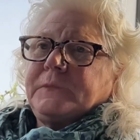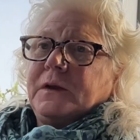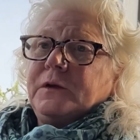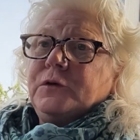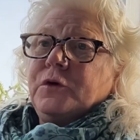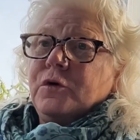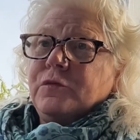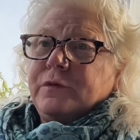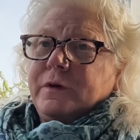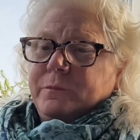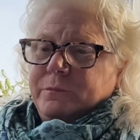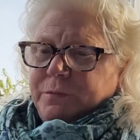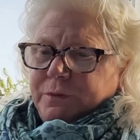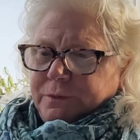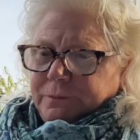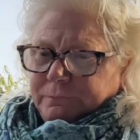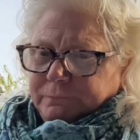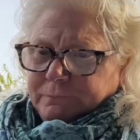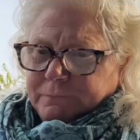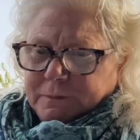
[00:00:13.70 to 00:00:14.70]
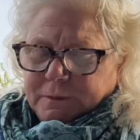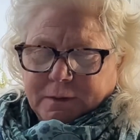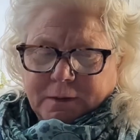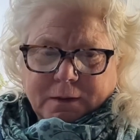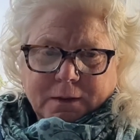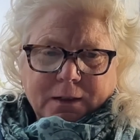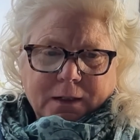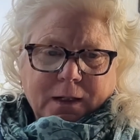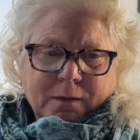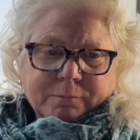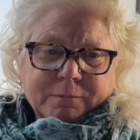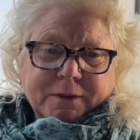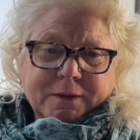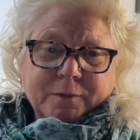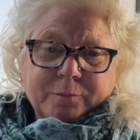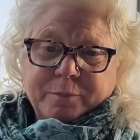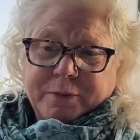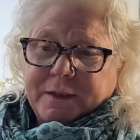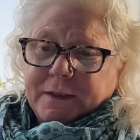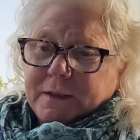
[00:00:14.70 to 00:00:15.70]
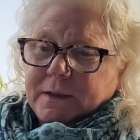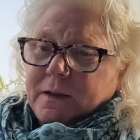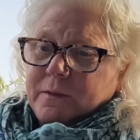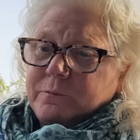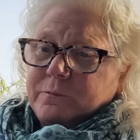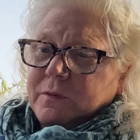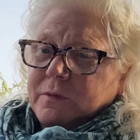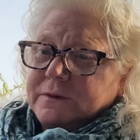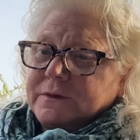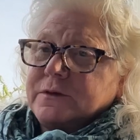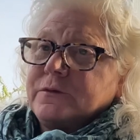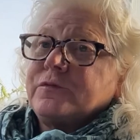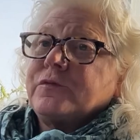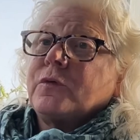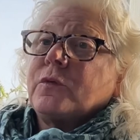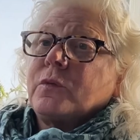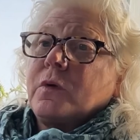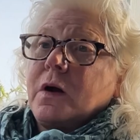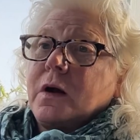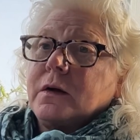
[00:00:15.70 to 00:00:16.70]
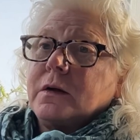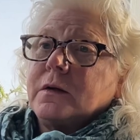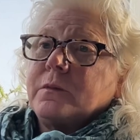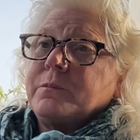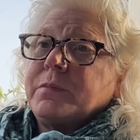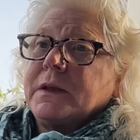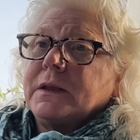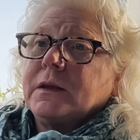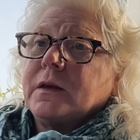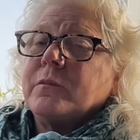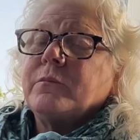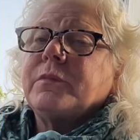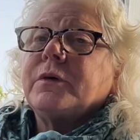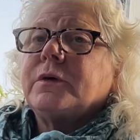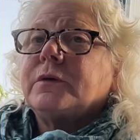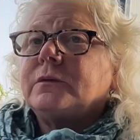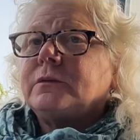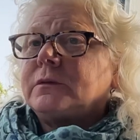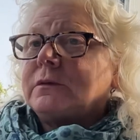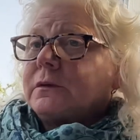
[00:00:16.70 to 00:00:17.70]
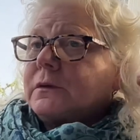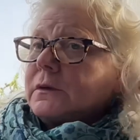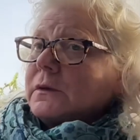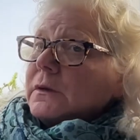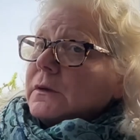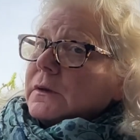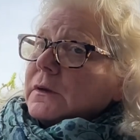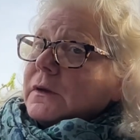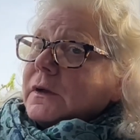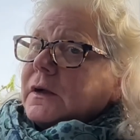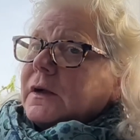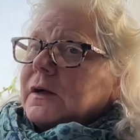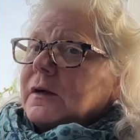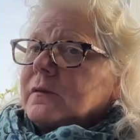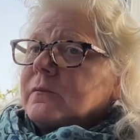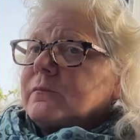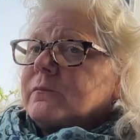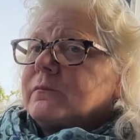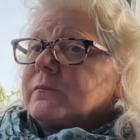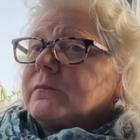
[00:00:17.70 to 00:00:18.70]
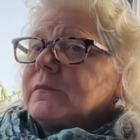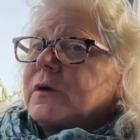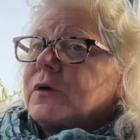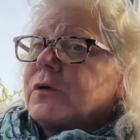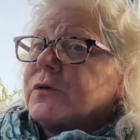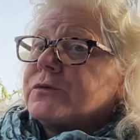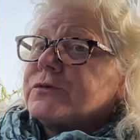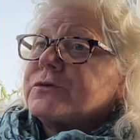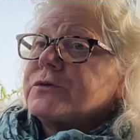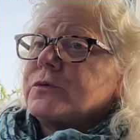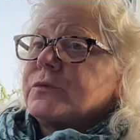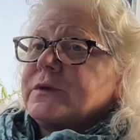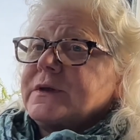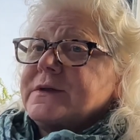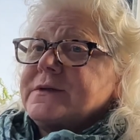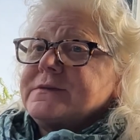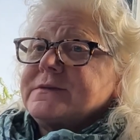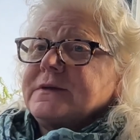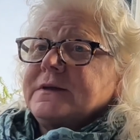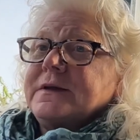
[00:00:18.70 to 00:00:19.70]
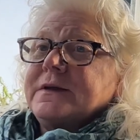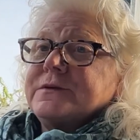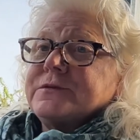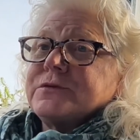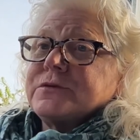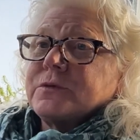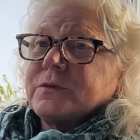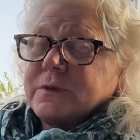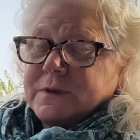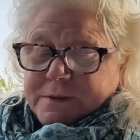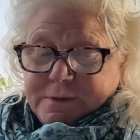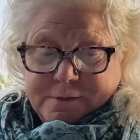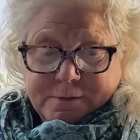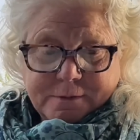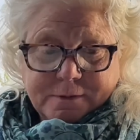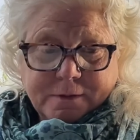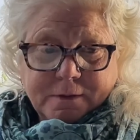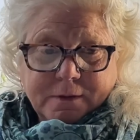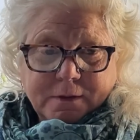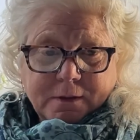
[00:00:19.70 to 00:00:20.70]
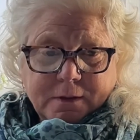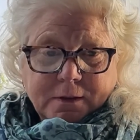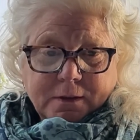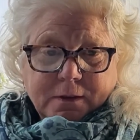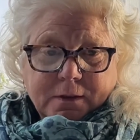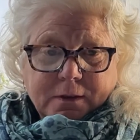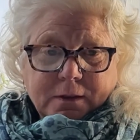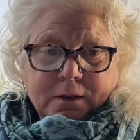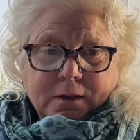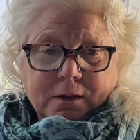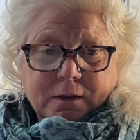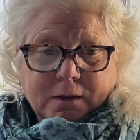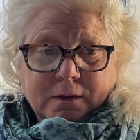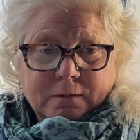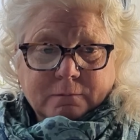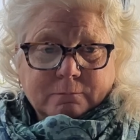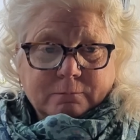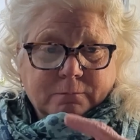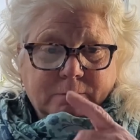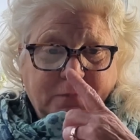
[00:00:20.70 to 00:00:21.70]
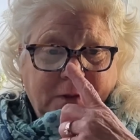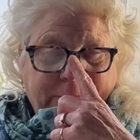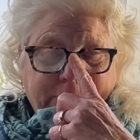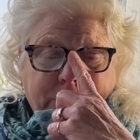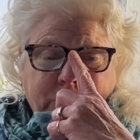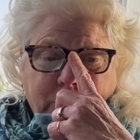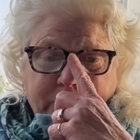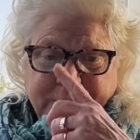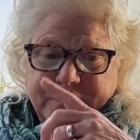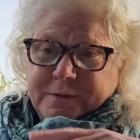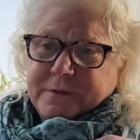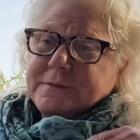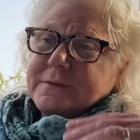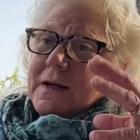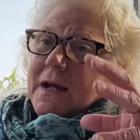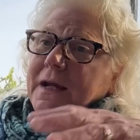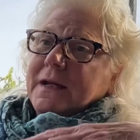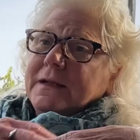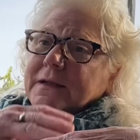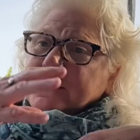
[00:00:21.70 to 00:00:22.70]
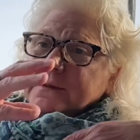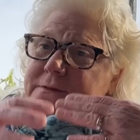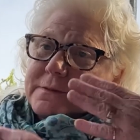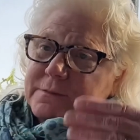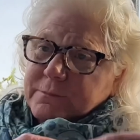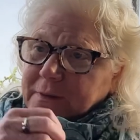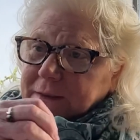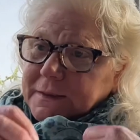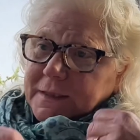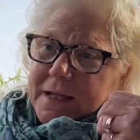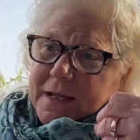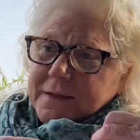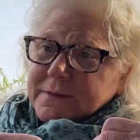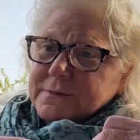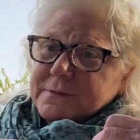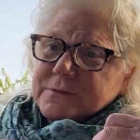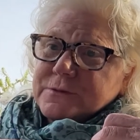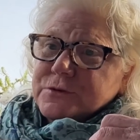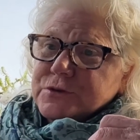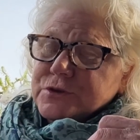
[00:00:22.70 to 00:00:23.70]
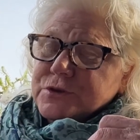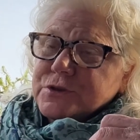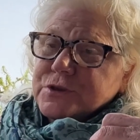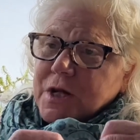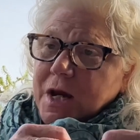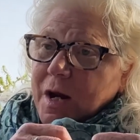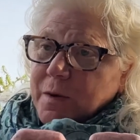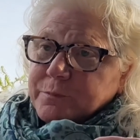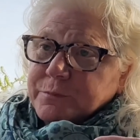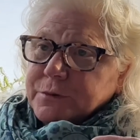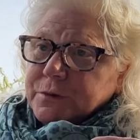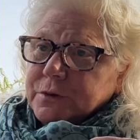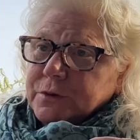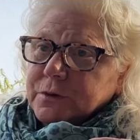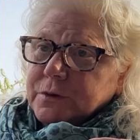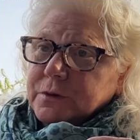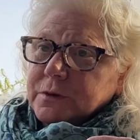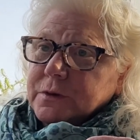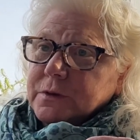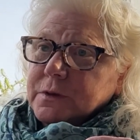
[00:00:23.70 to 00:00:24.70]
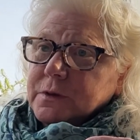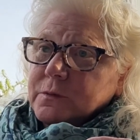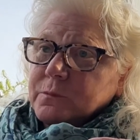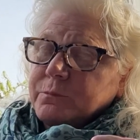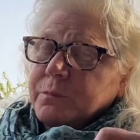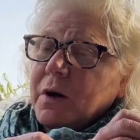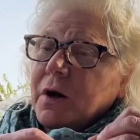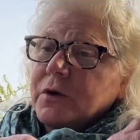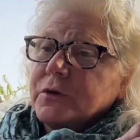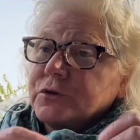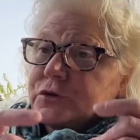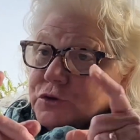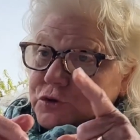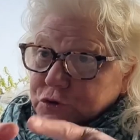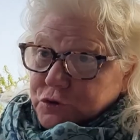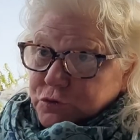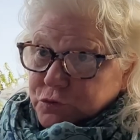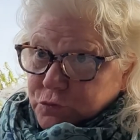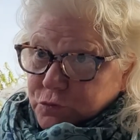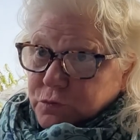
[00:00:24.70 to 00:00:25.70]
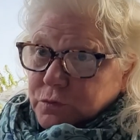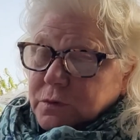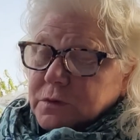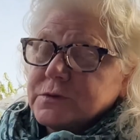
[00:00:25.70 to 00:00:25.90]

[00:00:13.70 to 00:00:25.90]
November. I'm going to pick up with the Ferrara Palombo herstories and histories. I'm going to tie it into my last chapter, part 2.